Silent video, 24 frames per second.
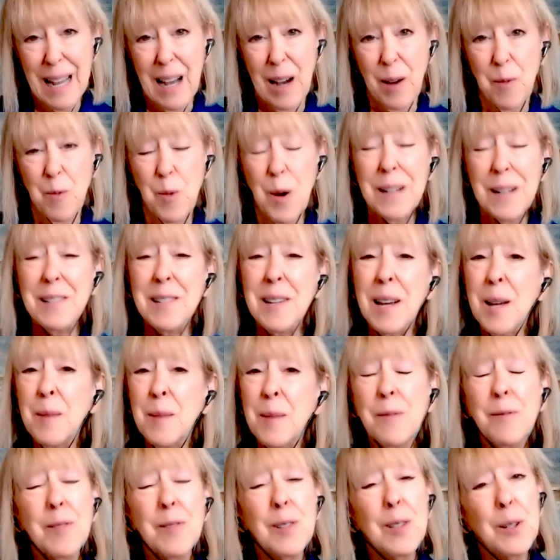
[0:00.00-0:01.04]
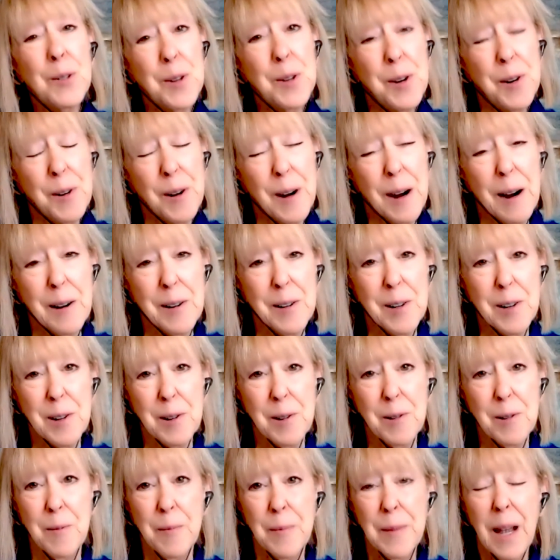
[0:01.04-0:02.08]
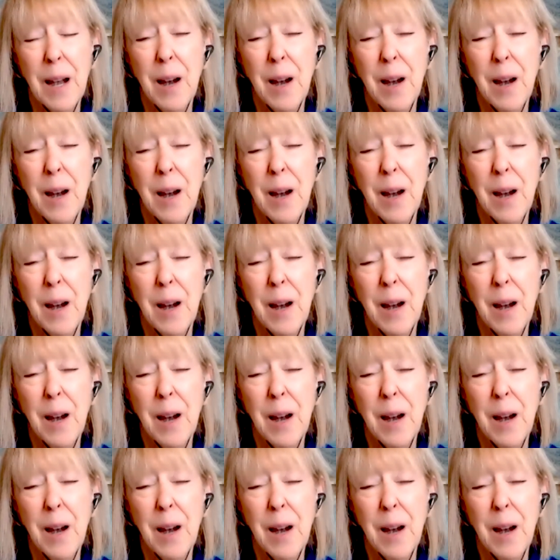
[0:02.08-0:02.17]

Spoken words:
What type of learner are you?